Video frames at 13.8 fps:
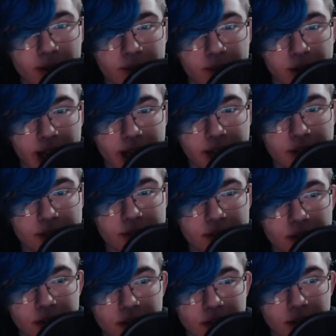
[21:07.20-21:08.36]
of legs.
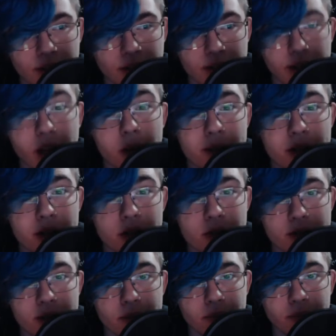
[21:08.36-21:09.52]
Get up and use
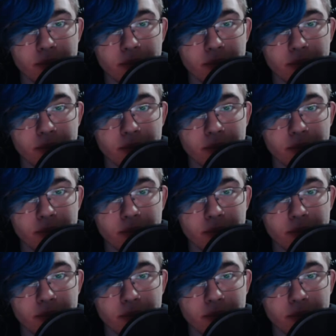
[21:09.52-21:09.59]
them.